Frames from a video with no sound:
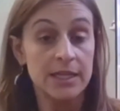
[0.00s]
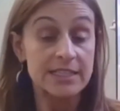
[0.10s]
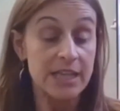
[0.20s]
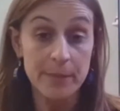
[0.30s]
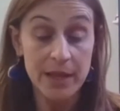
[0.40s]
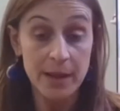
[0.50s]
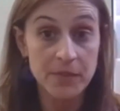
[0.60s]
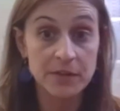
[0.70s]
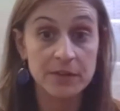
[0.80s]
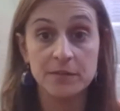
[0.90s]
is coming
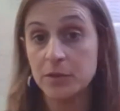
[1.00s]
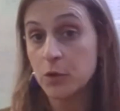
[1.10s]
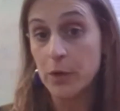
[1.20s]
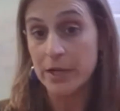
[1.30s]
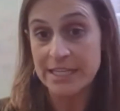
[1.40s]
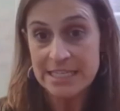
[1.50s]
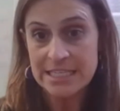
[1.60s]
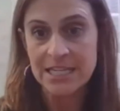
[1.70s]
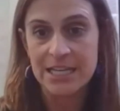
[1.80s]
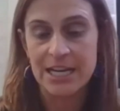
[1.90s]
up the
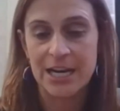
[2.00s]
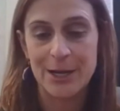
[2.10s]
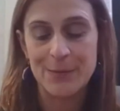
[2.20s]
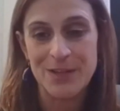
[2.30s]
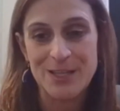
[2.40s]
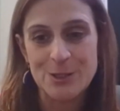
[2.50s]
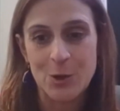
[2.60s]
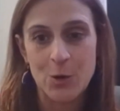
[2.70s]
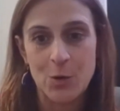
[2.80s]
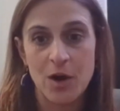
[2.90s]
quickest. And
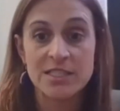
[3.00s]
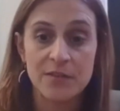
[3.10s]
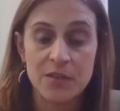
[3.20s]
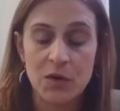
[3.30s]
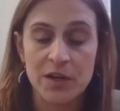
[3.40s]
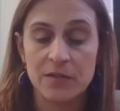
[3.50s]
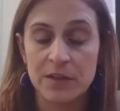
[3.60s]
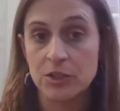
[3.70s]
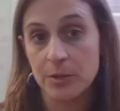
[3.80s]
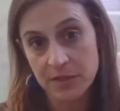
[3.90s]
so our 7th grade
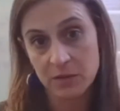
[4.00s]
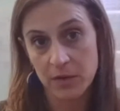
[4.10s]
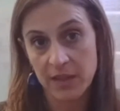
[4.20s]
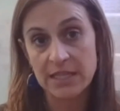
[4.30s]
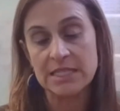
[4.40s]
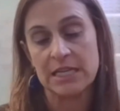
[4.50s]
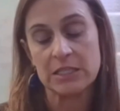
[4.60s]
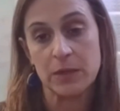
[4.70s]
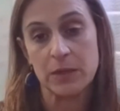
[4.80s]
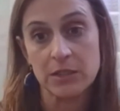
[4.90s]
field trip is the one that's
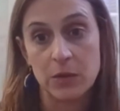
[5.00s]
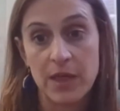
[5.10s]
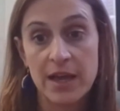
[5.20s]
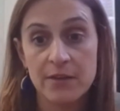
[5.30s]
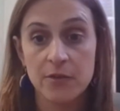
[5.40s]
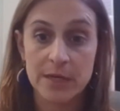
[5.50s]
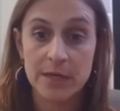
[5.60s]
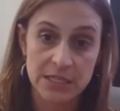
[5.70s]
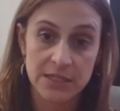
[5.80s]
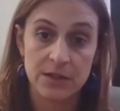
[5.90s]
next week. So that
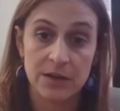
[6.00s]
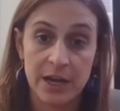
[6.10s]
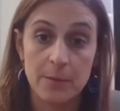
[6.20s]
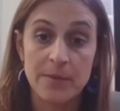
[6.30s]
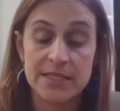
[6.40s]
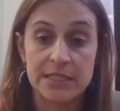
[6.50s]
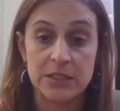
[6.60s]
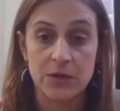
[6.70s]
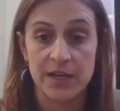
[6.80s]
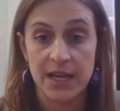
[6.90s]
information has gone out, but
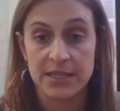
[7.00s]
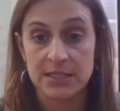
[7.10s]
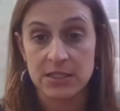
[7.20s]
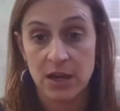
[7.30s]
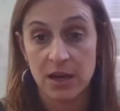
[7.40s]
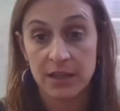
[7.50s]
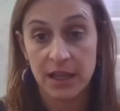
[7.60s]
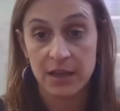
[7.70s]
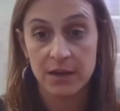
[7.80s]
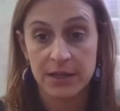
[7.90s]
6th grade has not
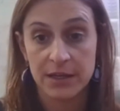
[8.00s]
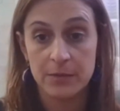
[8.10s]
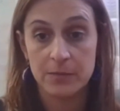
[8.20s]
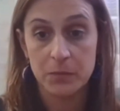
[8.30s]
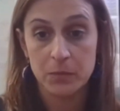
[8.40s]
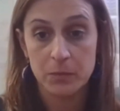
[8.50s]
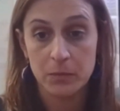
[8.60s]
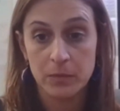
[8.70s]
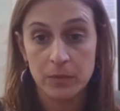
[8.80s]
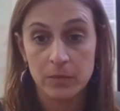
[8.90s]
yet gone out.
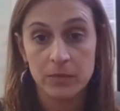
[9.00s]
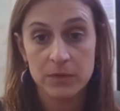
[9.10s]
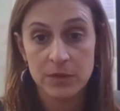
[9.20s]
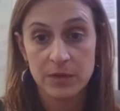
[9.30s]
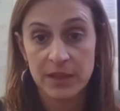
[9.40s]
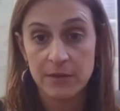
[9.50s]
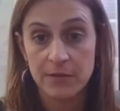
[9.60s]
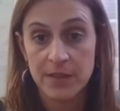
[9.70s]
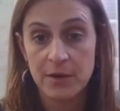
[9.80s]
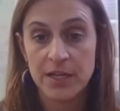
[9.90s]
So thank
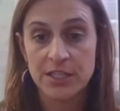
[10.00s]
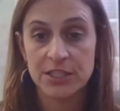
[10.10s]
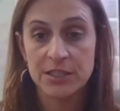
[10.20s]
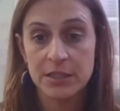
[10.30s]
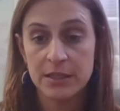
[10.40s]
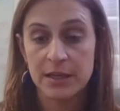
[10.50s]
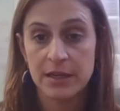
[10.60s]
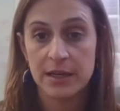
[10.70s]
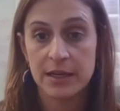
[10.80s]
you for that question.